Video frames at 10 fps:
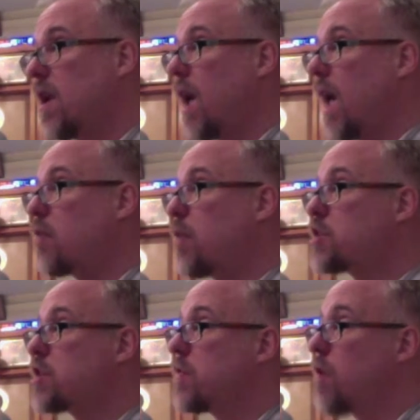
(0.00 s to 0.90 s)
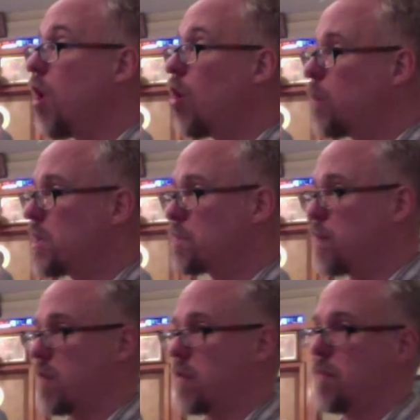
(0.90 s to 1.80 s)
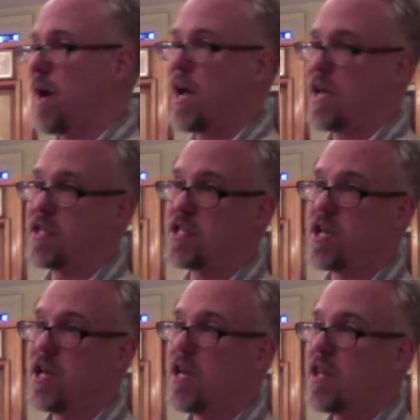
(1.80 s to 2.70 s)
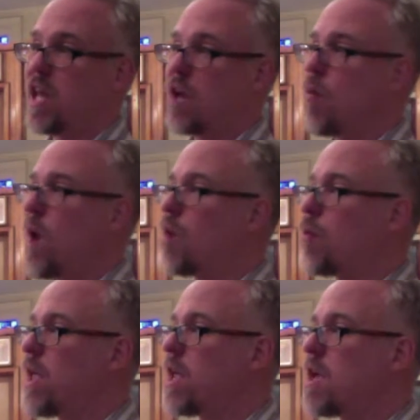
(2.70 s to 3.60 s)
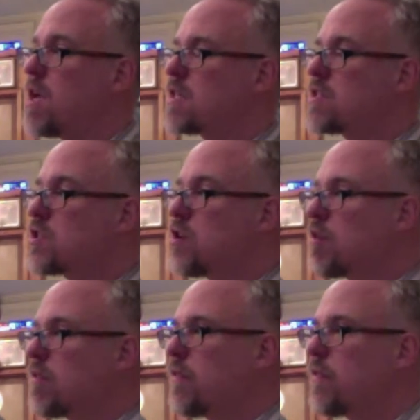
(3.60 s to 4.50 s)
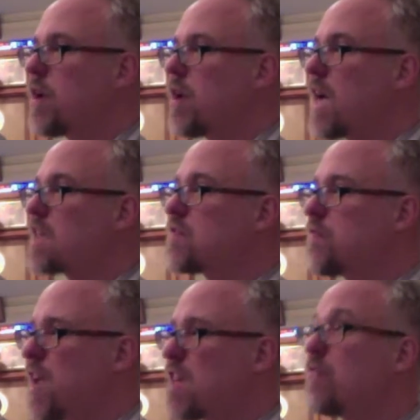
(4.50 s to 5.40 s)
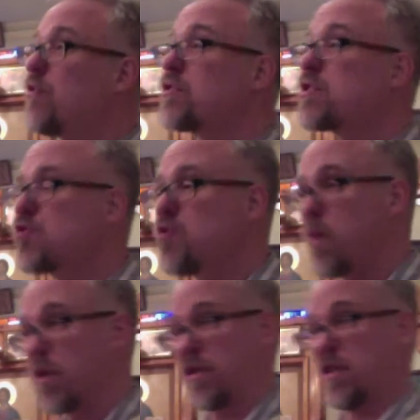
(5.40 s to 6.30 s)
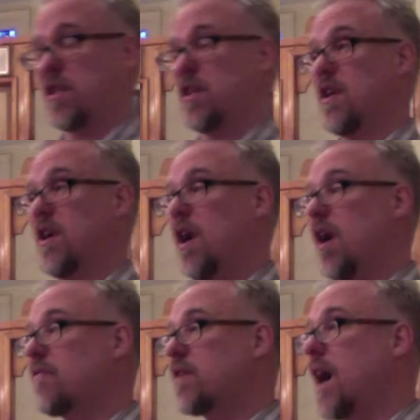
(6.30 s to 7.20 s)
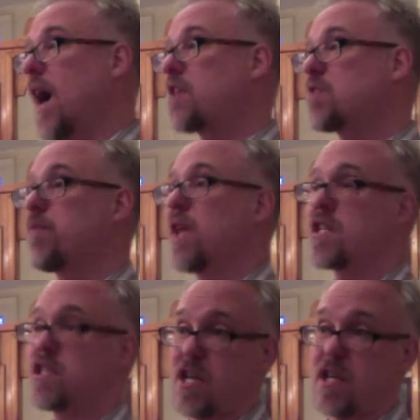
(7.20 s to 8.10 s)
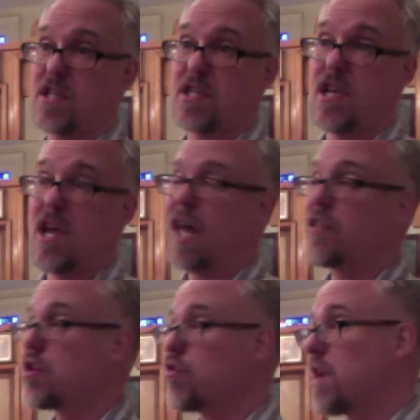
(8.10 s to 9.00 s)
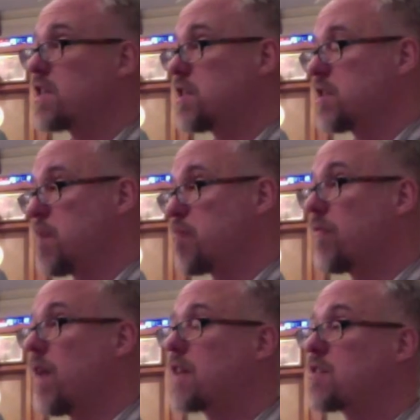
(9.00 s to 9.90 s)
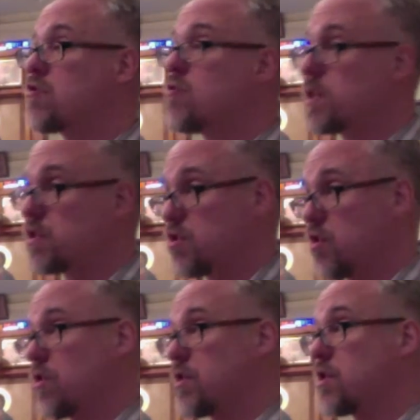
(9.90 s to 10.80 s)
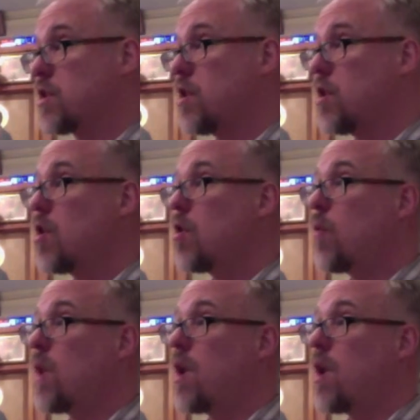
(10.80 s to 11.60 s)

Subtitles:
And we should always bear in mind that while we serve as faithful stewards of God's blessings and the graces he provides through his church, we